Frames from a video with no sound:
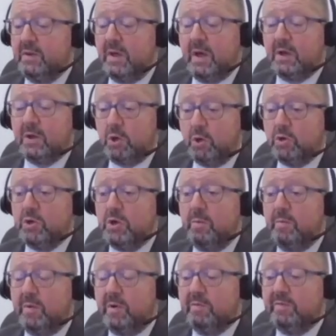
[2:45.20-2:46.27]
a good
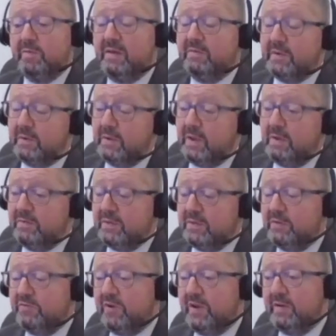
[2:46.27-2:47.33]
number of even
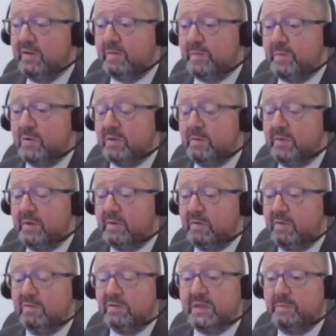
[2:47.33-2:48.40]
the trend has bucked a bit.
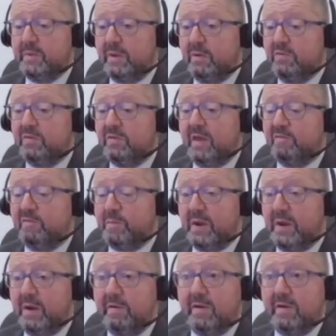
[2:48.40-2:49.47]
Your typical self
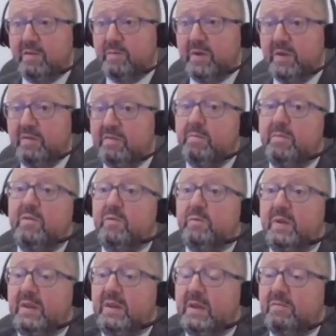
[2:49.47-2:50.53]
builder has been somebody who's
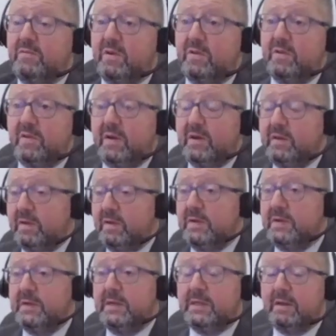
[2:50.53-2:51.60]
been gifted a site.
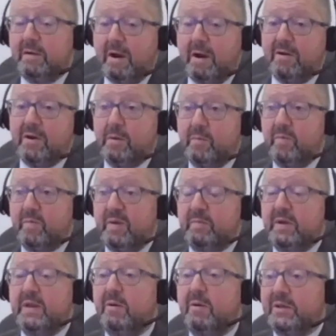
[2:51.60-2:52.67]
There are a number of
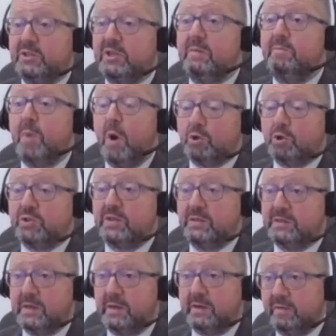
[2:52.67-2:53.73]
people now actually purchasing
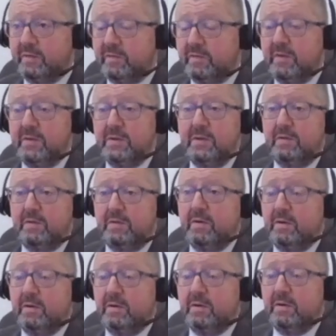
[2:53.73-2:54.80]
sites,
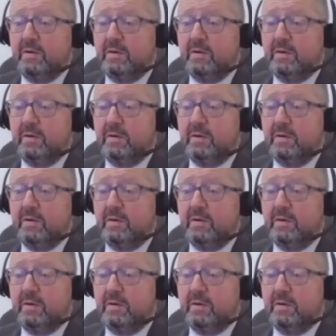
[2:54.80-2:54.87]
so